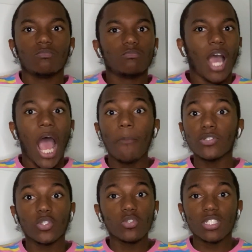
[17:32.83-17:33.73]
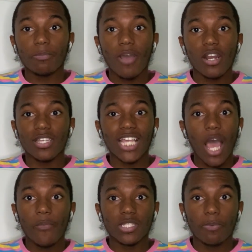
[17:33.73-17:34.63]
I was using the products how I
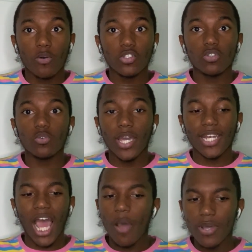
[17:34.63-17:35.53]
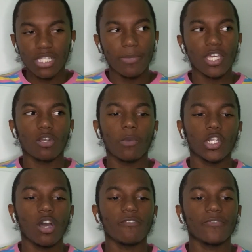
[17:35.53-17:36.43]
was supposed to, and I wasn't making no money
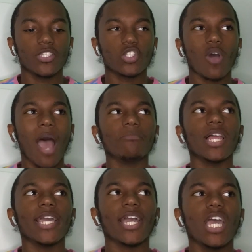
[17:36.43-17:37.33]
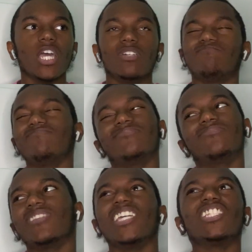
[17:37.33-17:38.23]
off of it. So I'm like,
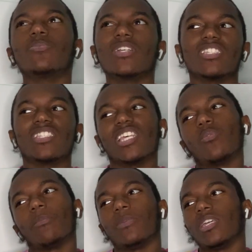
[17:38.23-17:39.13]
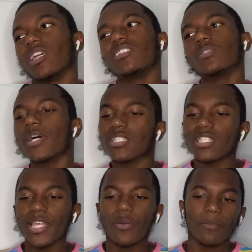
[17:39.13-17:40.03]
it just wasn't sitting with me. It just wasn't
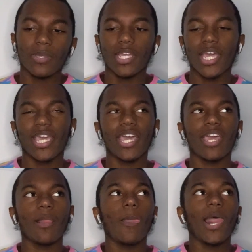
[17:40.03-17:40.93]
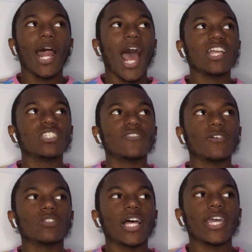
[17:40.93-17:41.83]
sitting with me. And I just
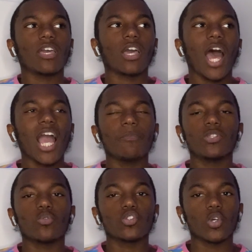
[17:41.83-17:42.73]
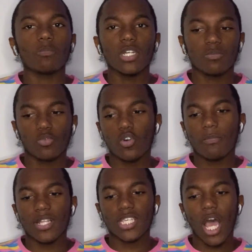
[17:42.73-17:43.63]
felt like I could be doing so much more with my
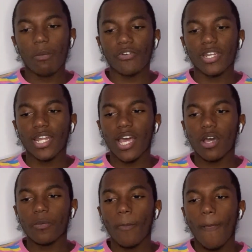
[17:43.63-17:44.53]
time right now